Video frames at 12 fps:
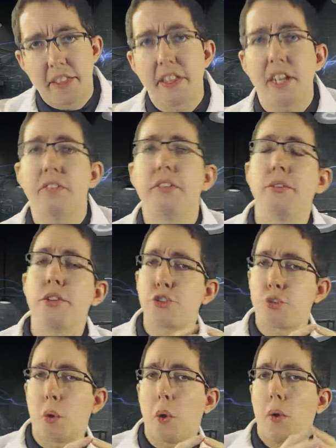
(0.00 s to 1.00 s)
Then if you
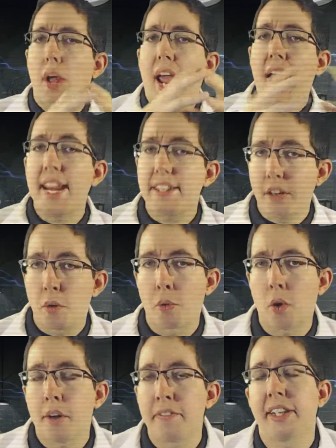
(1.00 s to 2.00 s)
control 8 or
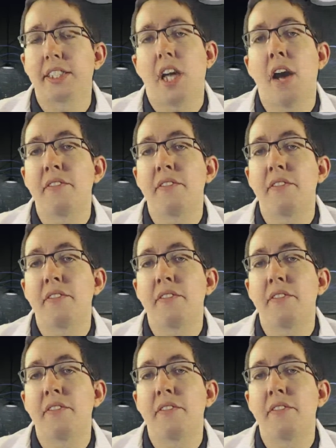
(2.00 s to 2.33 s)
more artifacts